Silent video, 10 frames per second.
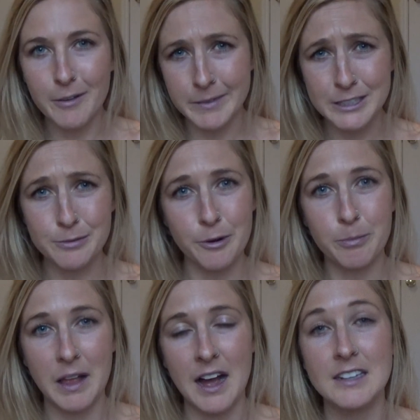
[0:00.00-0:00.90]
these
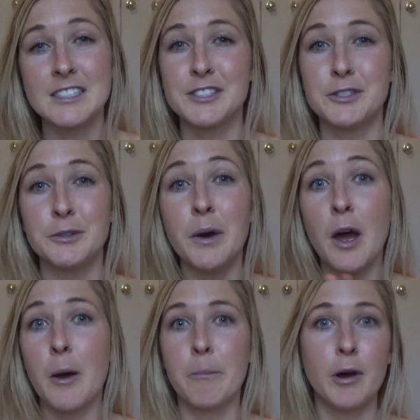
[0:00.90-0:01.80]
roadblocks to
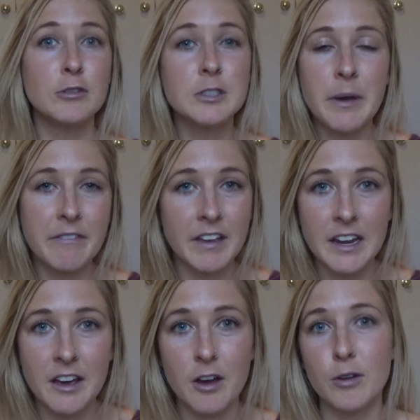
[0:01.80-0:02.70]
post my
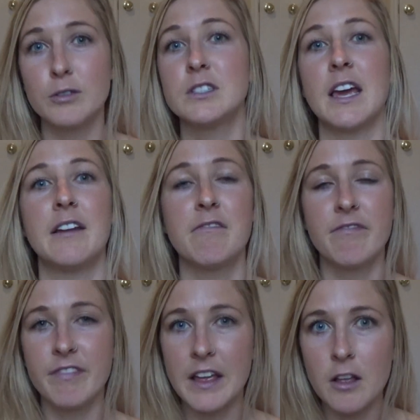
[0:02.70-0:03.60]
videos and
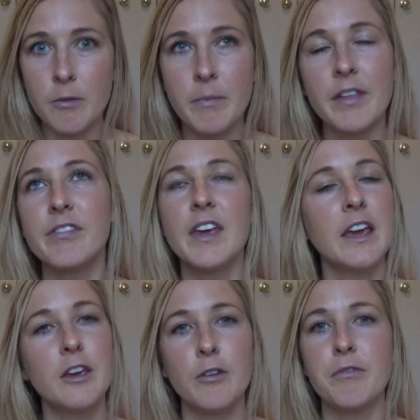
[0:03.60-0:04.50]
film.
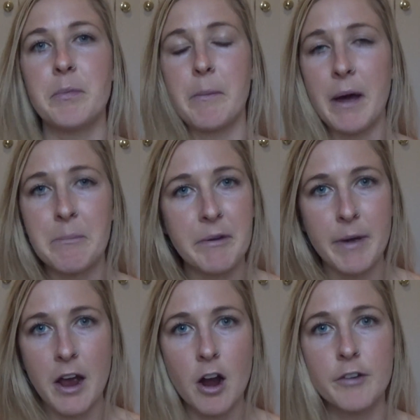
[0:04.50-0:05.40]
Thank you from the bottom of my
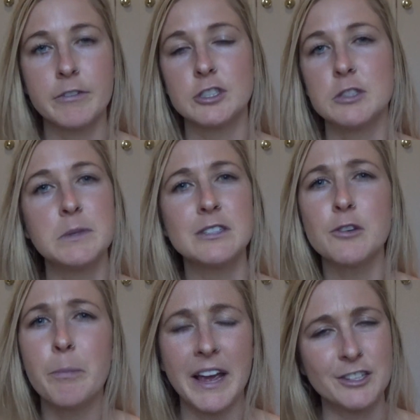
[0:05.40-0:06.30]
heart for just being
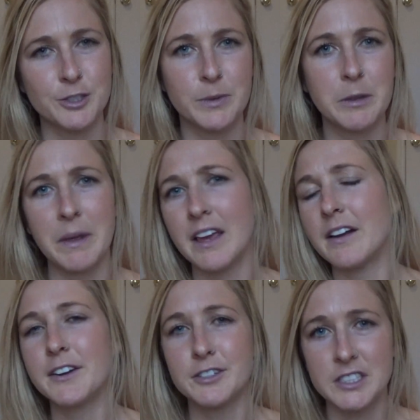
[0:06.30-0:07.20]
so patient with me and
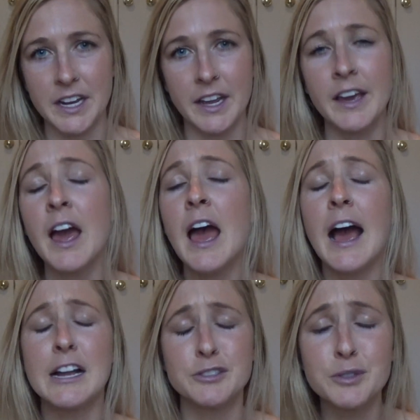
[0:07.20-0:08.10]
understanding.
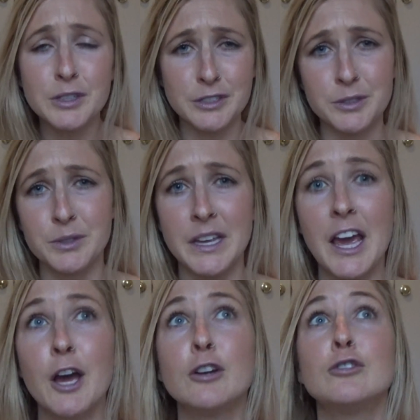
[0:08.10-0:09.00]
I truly